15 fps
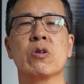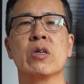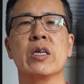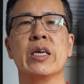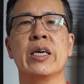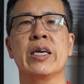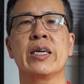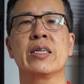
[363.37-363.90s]

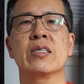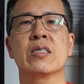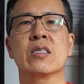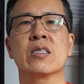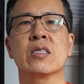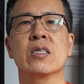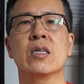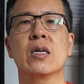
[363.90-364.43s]

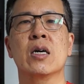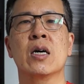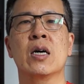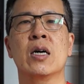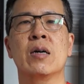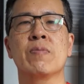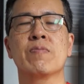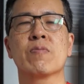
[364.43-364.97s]
is
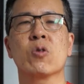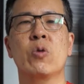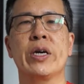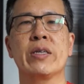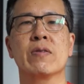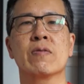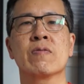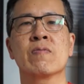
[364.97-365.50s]
quite
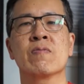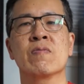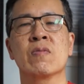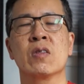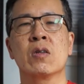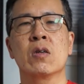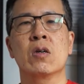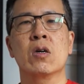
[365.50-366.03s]

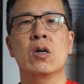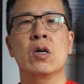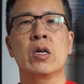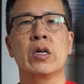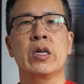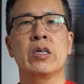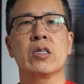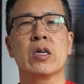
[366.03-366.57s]

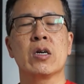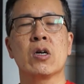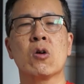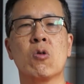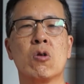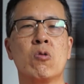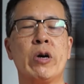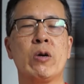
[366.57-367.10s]

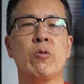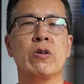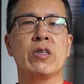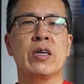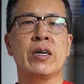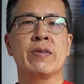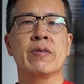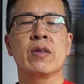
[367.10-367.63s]
well
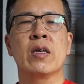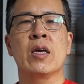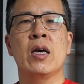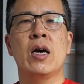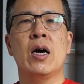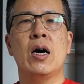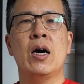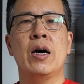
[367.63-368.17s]
done.
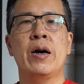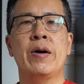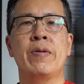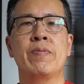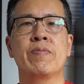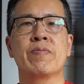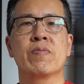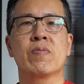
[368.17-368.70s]

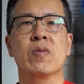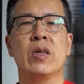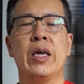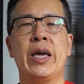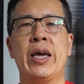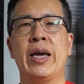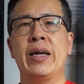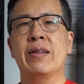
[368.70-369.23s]

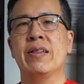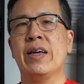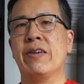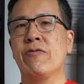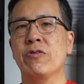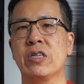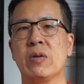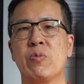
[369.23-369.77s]
And like, for
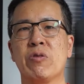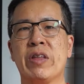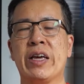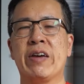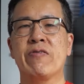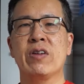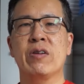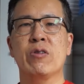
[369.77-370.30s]
example, they
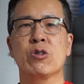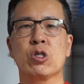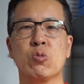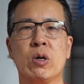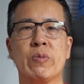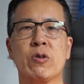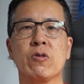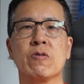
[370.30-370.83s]
have done The
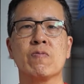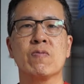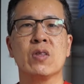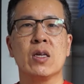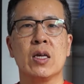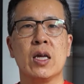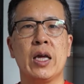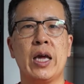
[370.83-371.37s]
Swimmer,
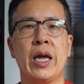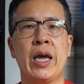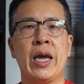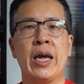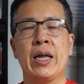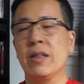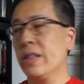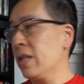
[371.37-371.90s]
and